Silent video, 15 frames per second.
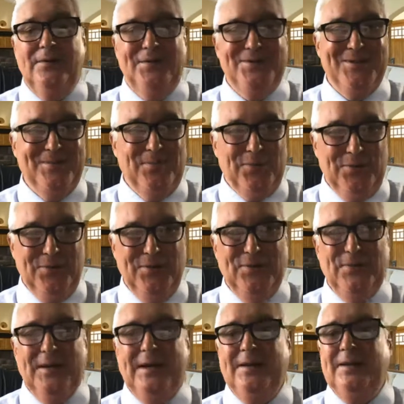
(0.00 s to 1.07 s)
if it's an
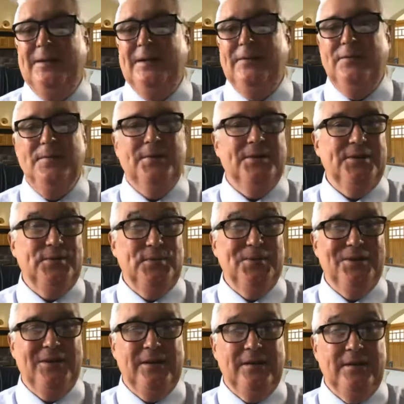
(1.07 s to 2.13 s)
approved one and everybody's working